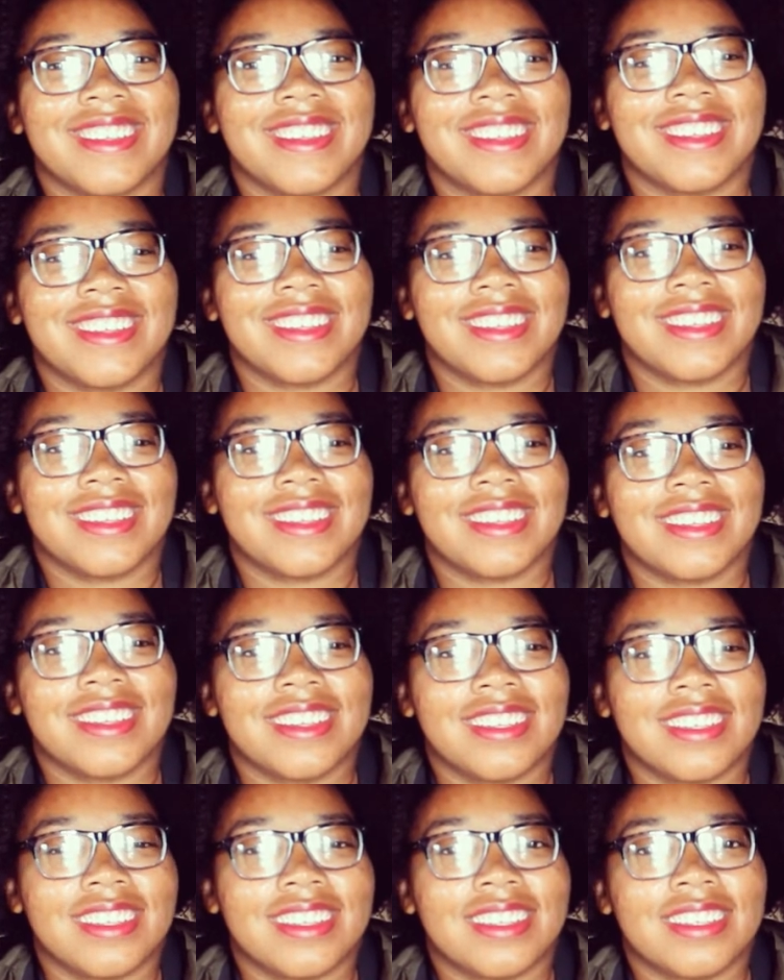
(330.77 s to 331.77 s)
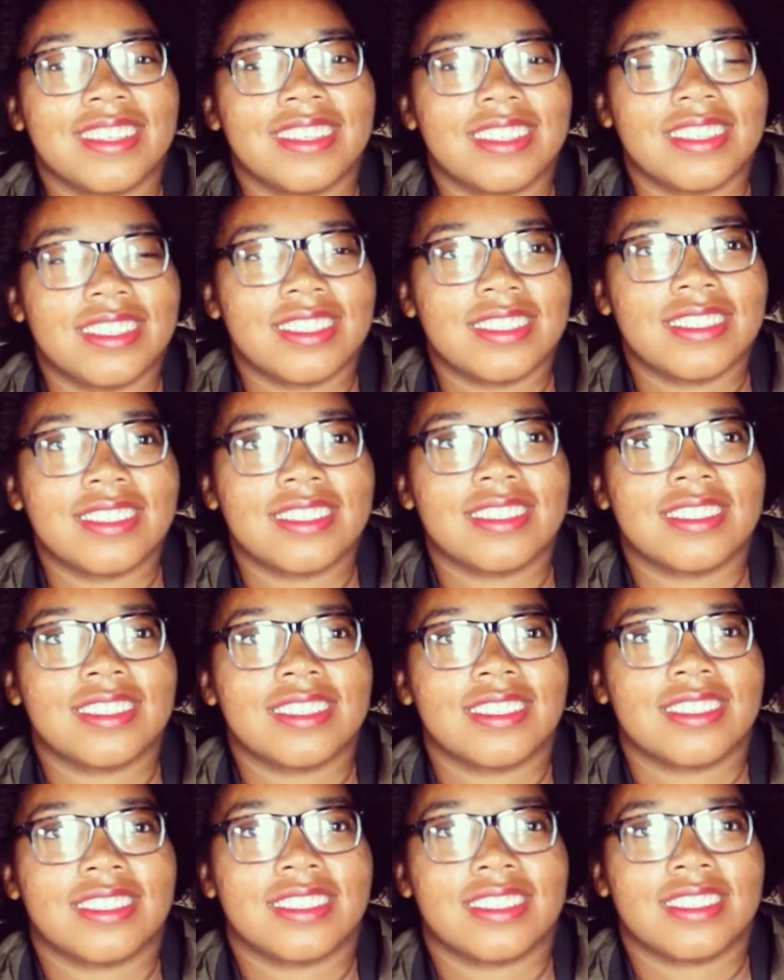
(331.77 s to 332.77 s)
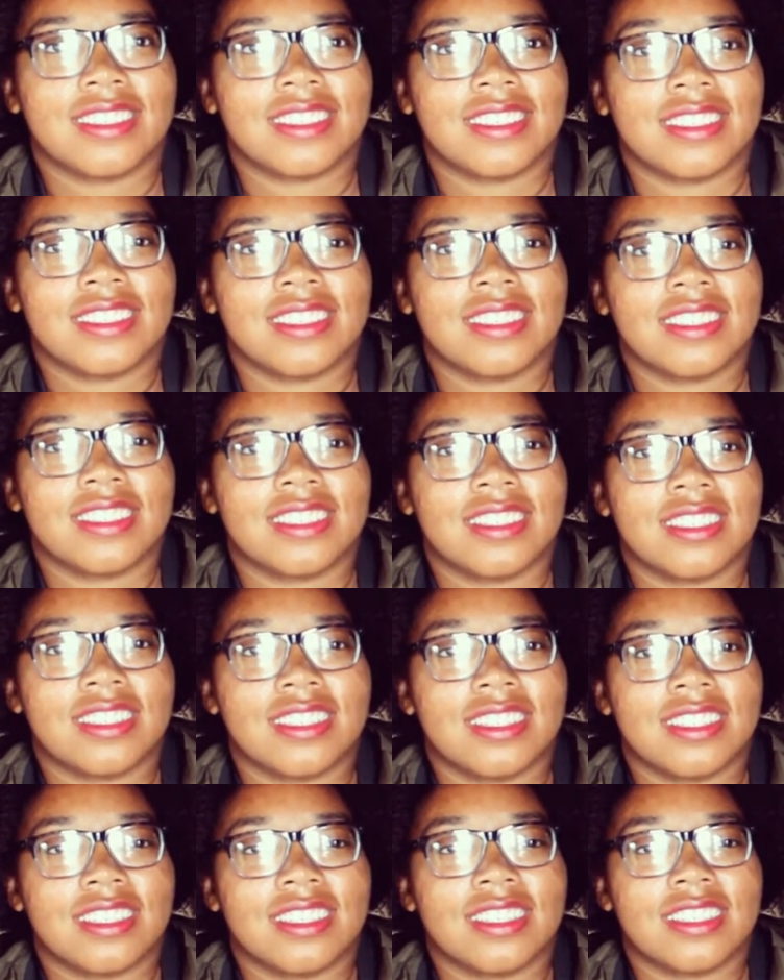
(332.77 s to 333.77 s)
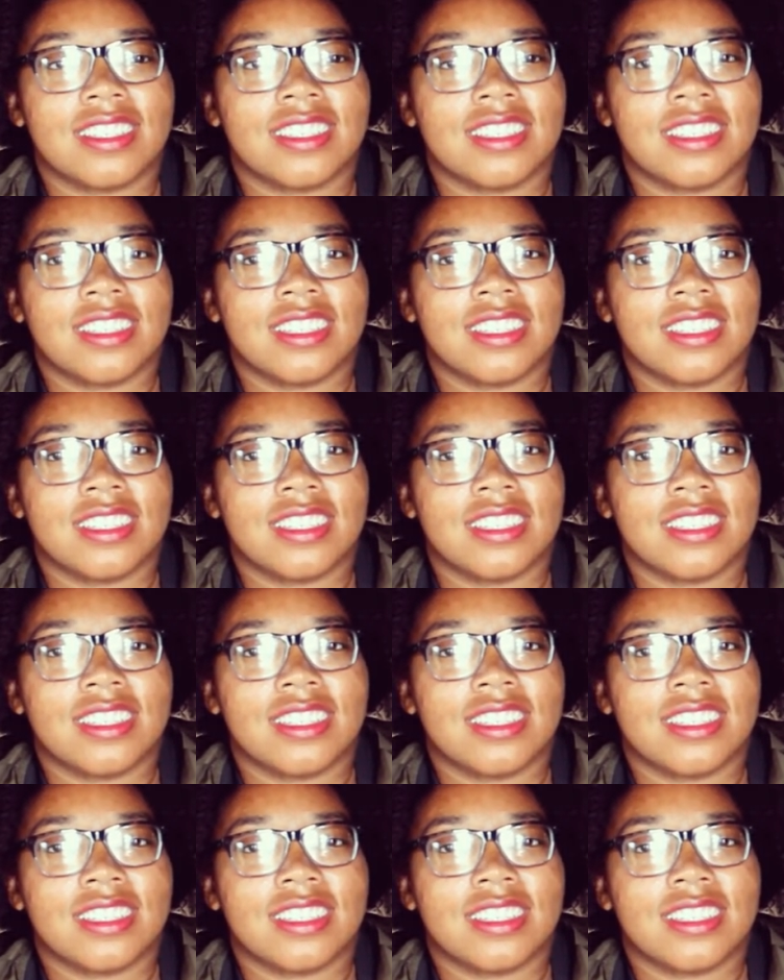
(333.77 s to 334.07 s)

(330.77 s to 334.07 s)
(not speaking)